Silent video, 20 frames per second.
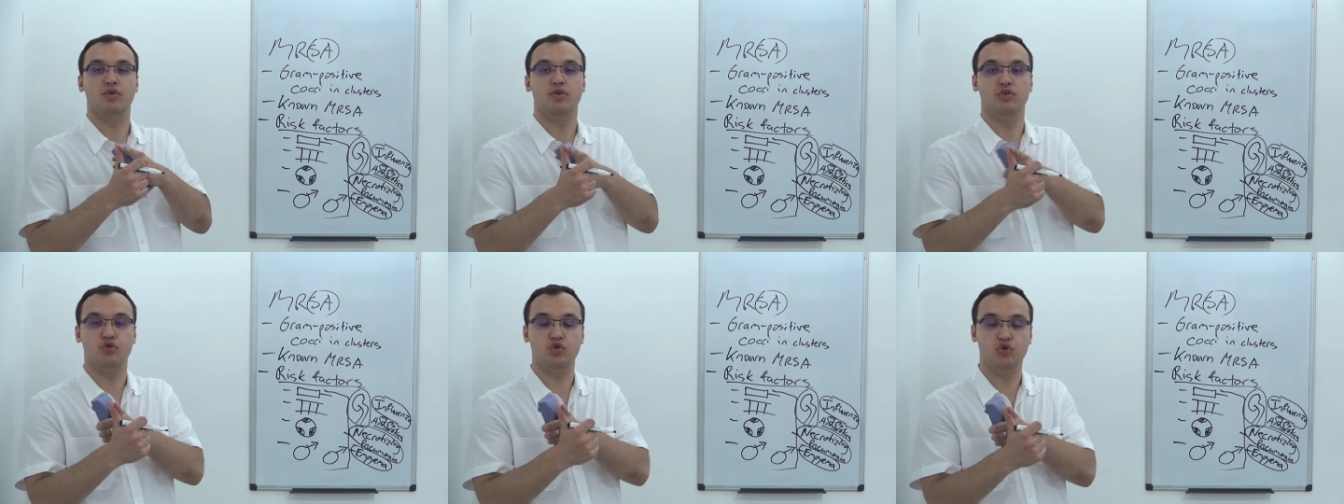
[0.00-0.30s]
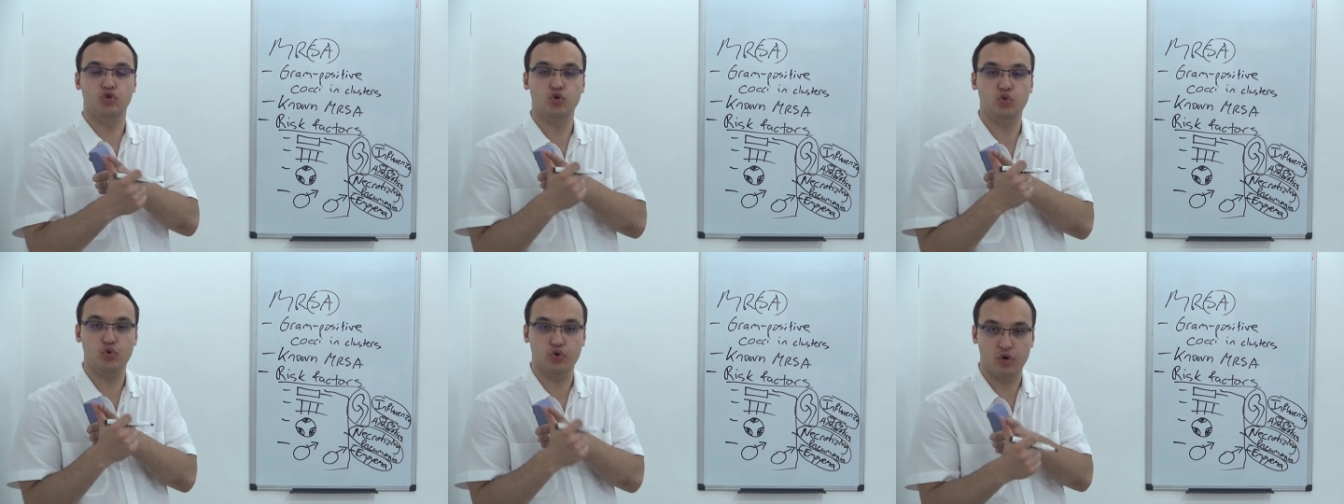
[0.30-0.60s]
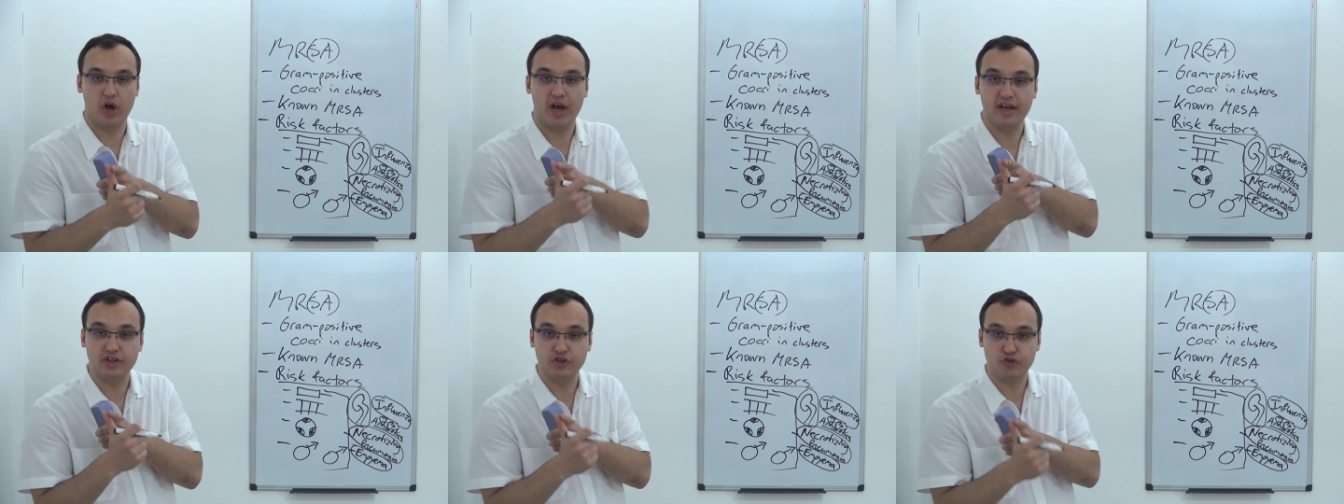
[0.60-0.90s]
do you do
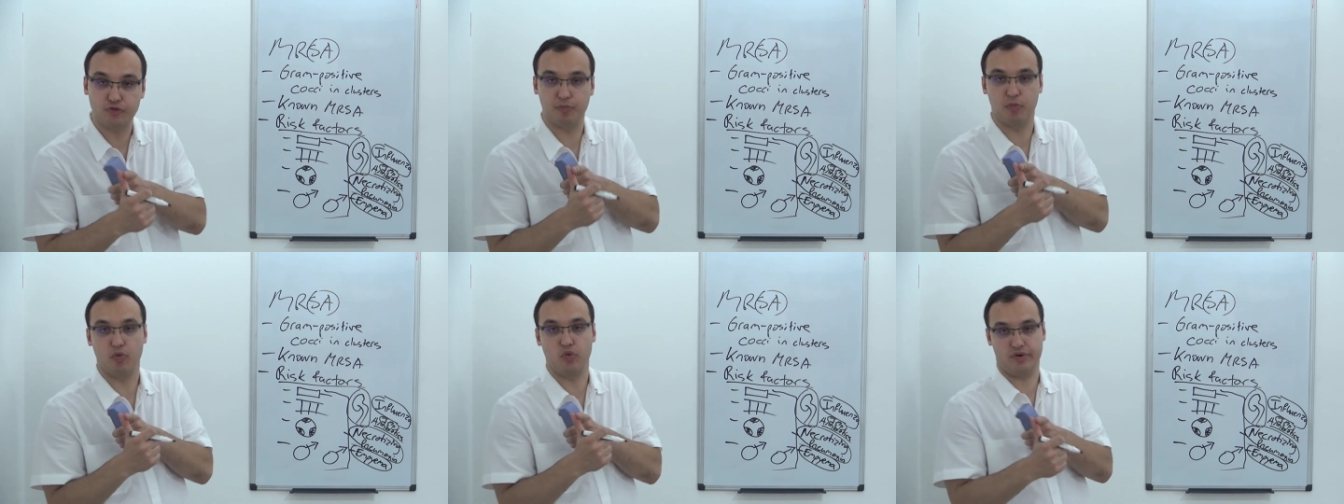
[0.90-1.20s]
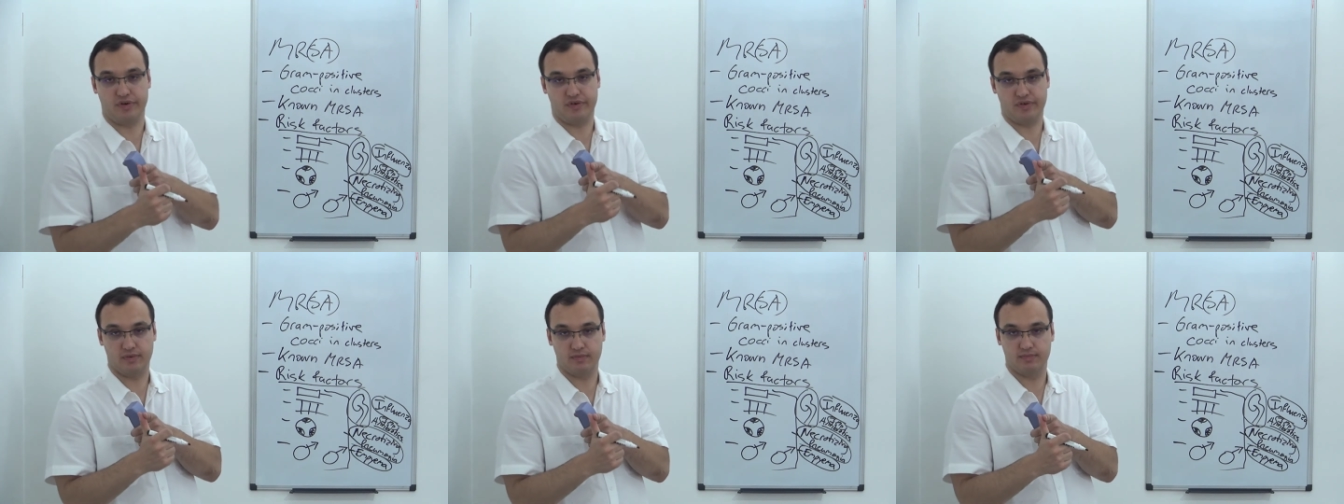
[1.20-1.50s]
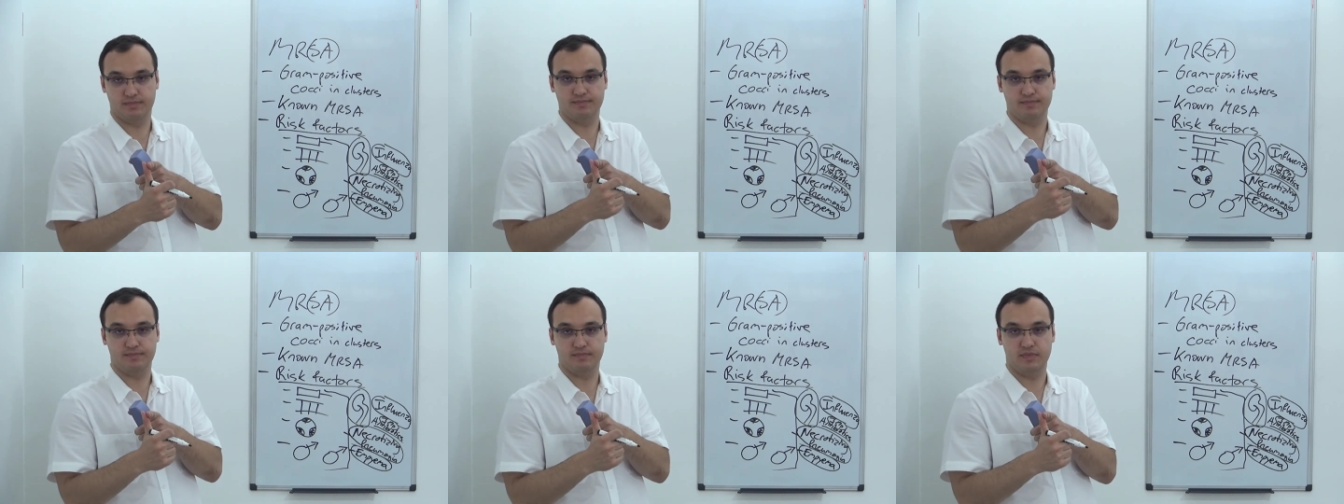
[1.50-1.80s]
any sport
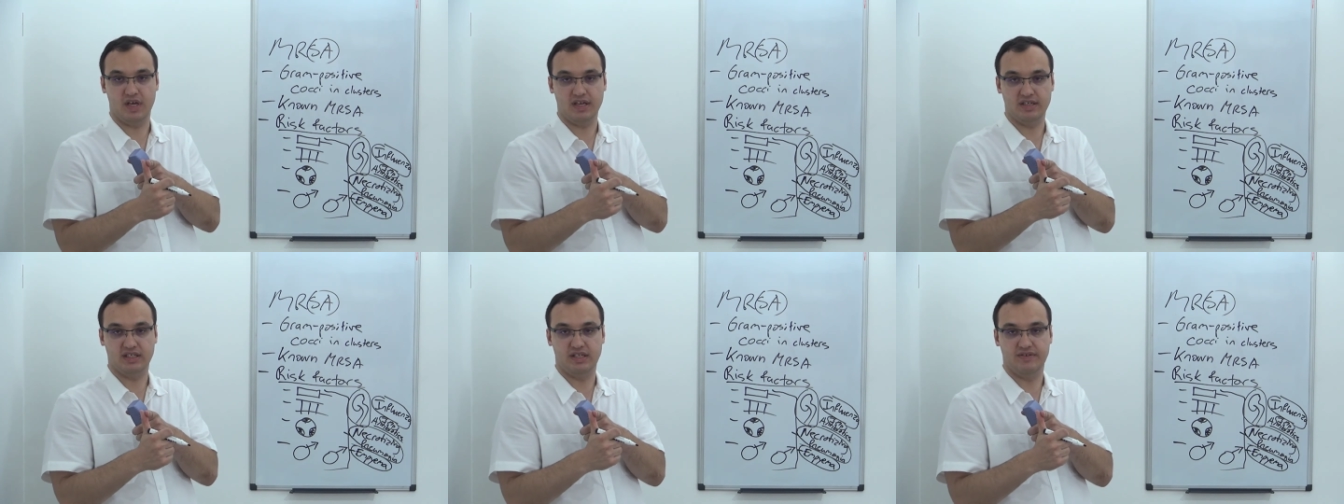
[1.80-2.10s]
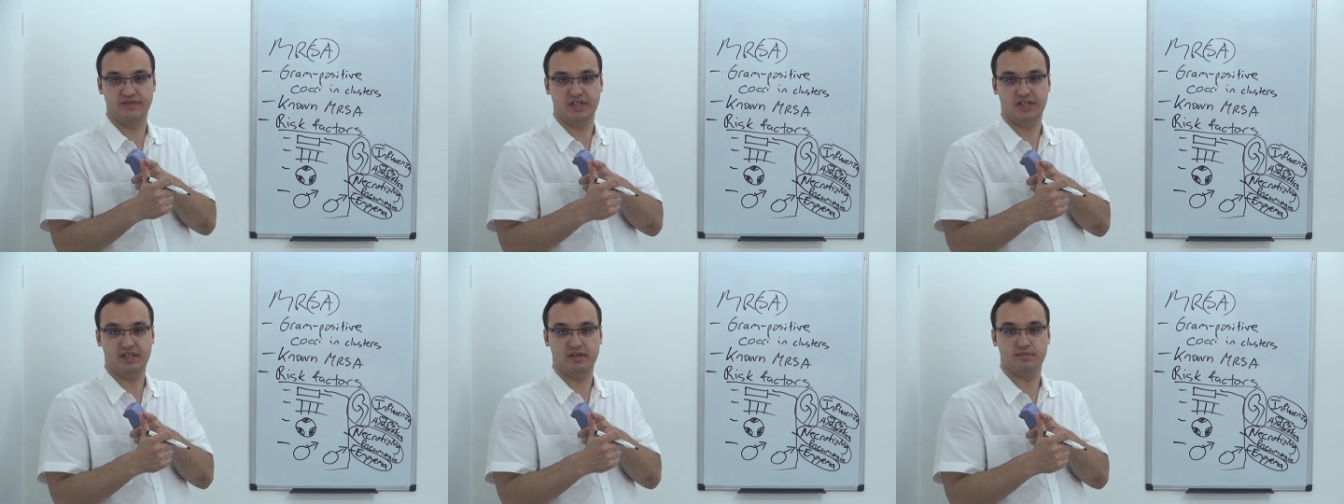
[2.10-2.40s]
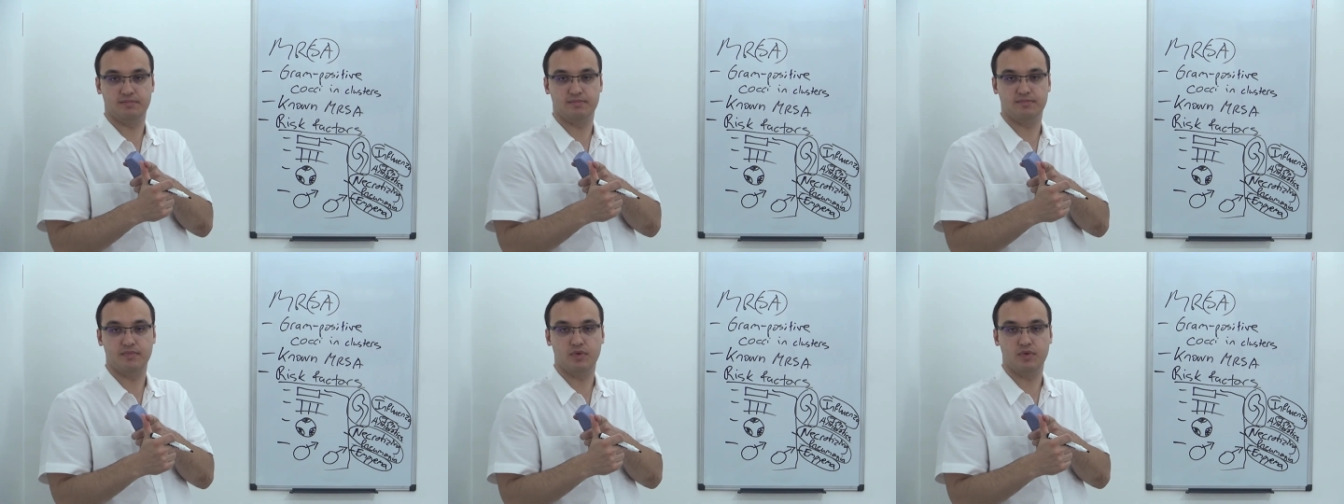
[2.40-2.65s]
activity